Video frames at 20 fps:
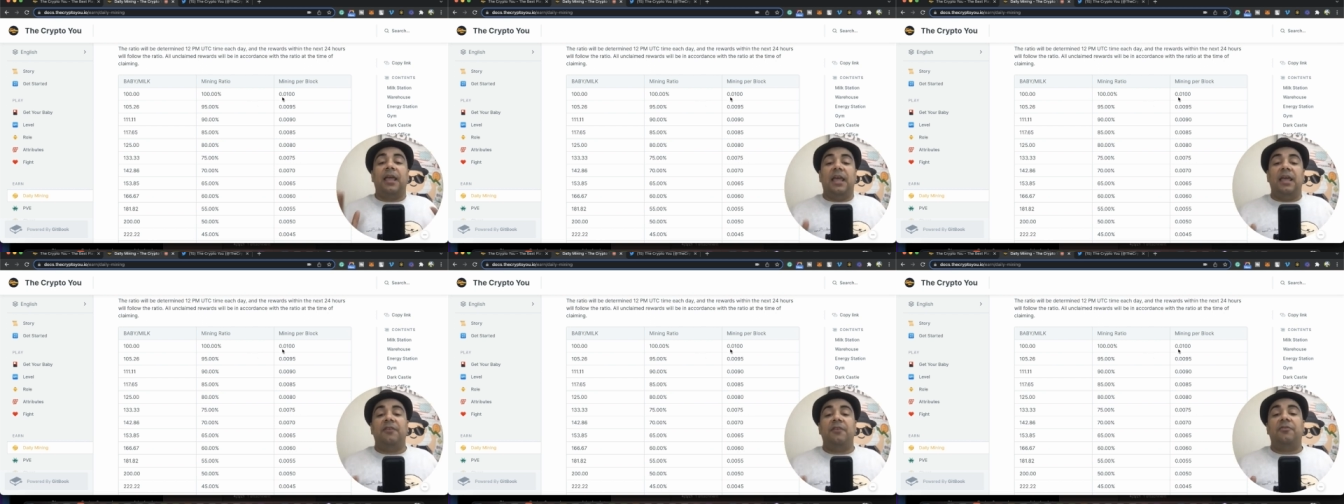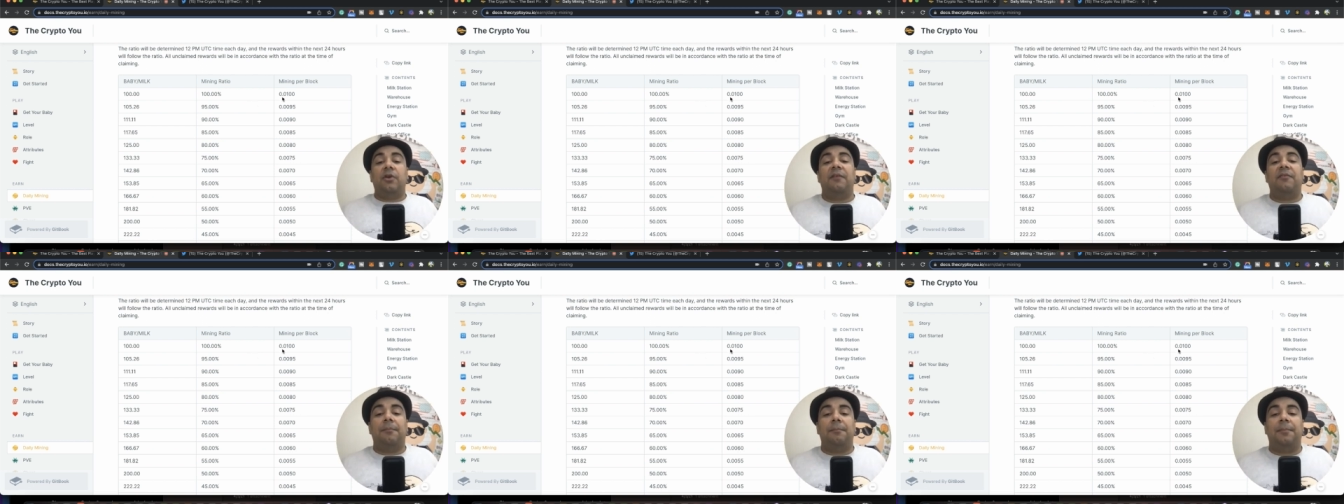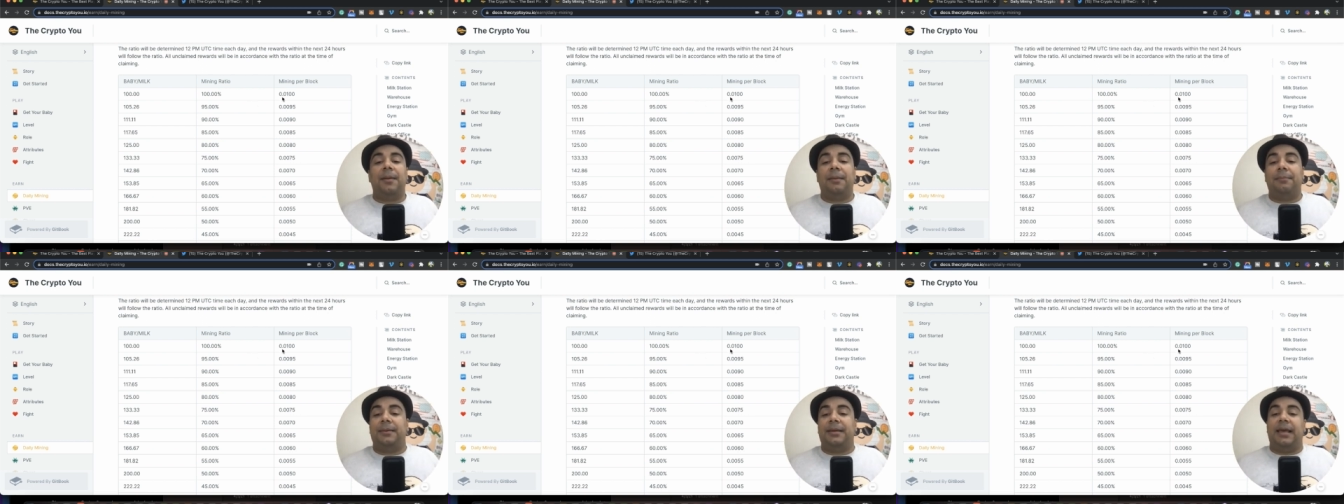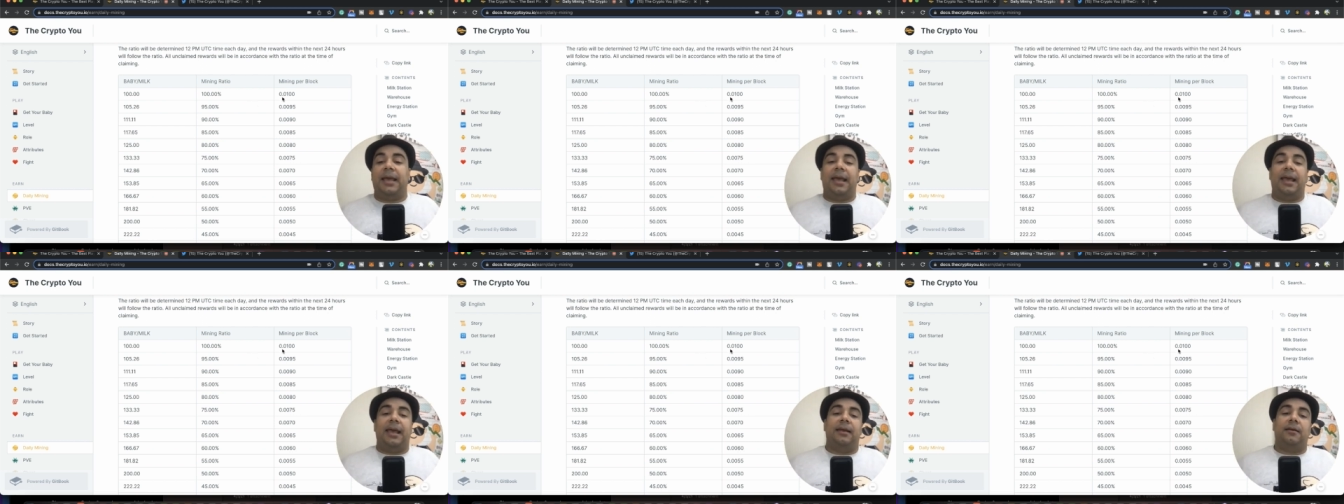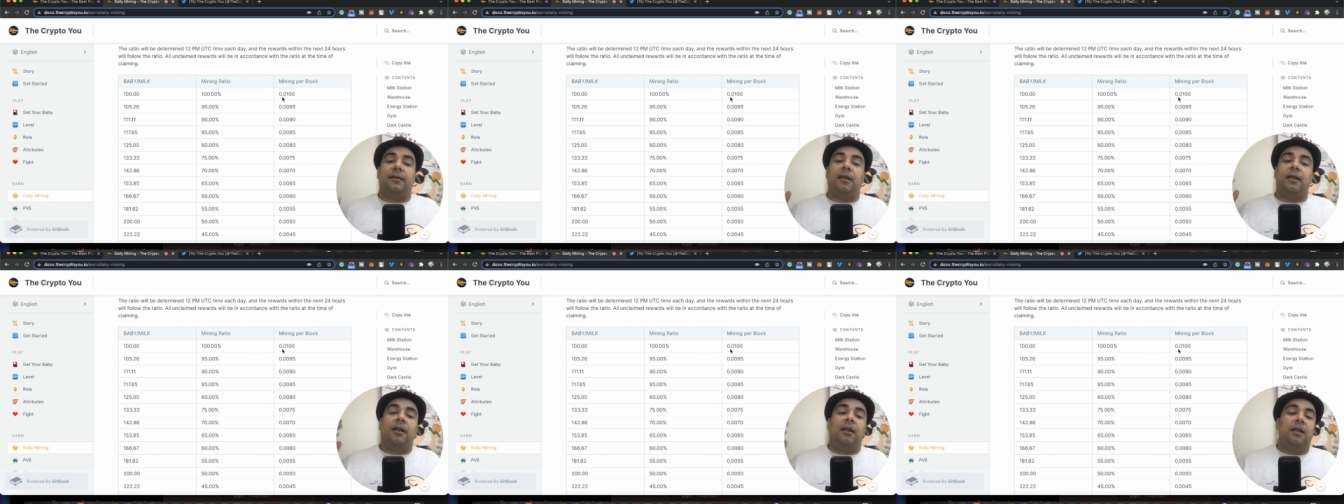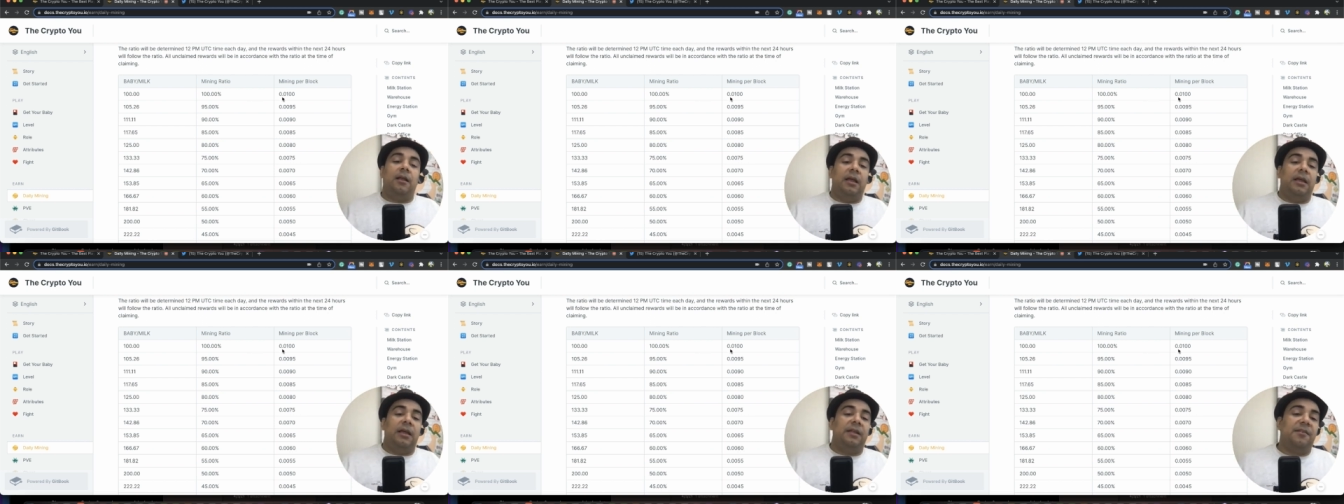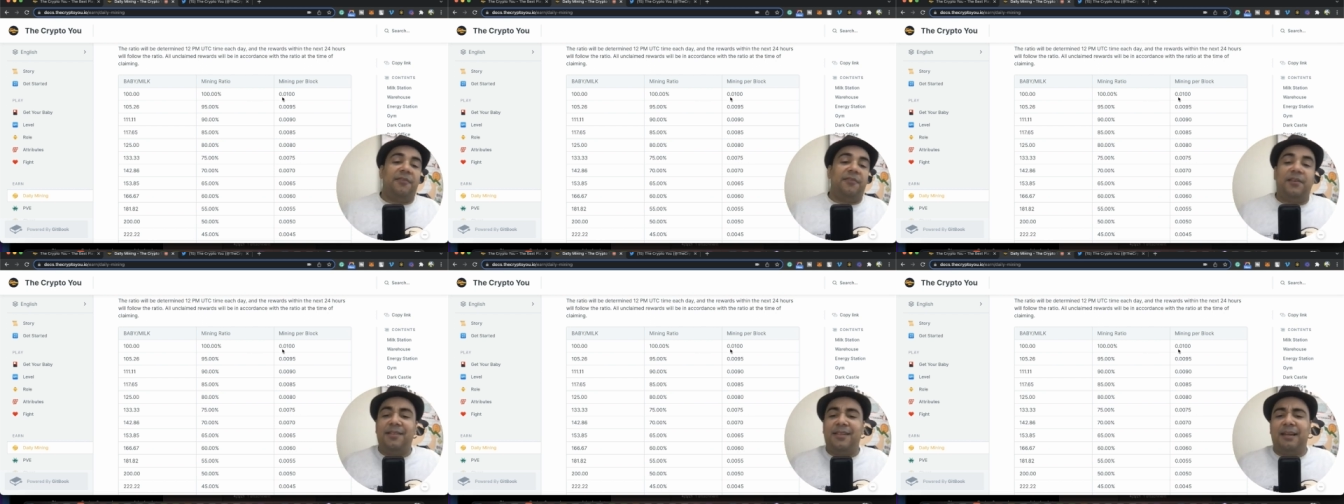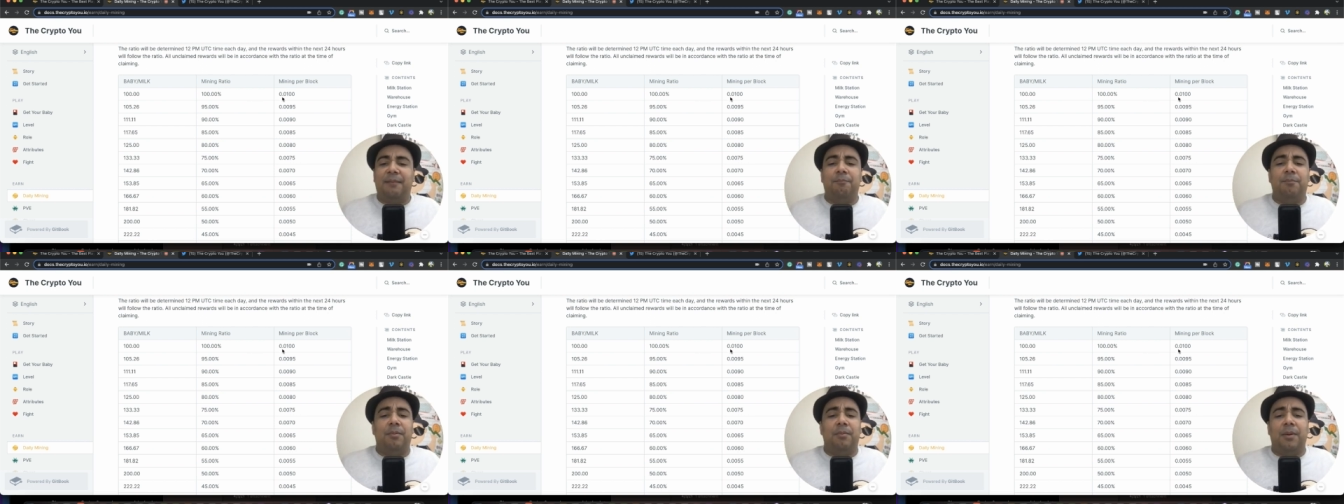If you have a baby, and in the first,